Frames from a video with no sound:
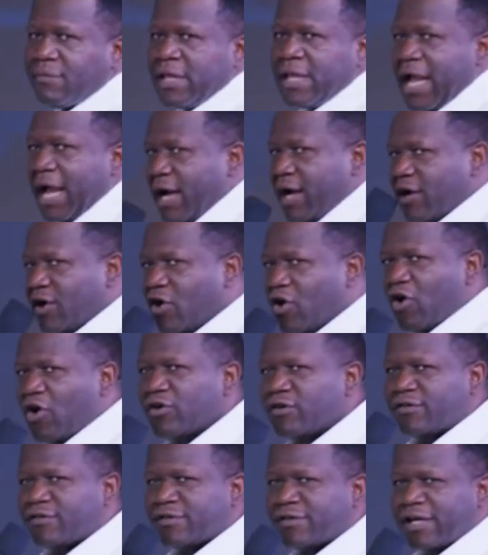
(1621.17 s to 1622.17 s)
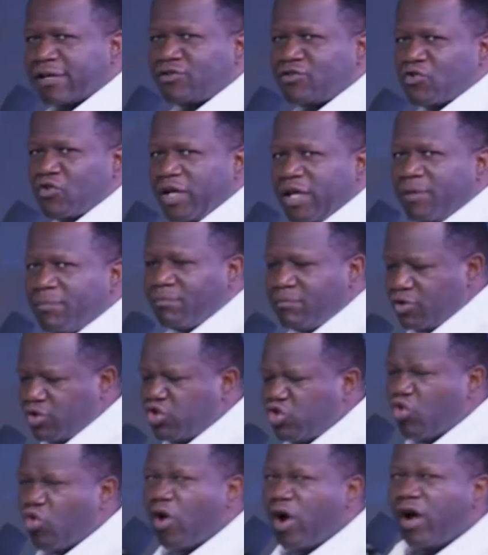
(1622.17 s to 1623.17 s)
And God said to him,
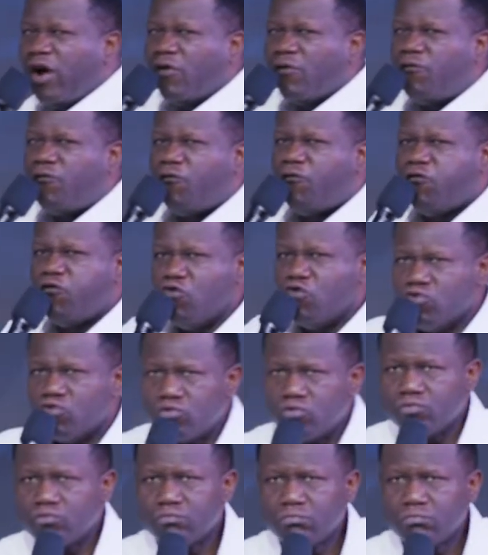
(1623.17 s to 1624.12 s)
you are a fool.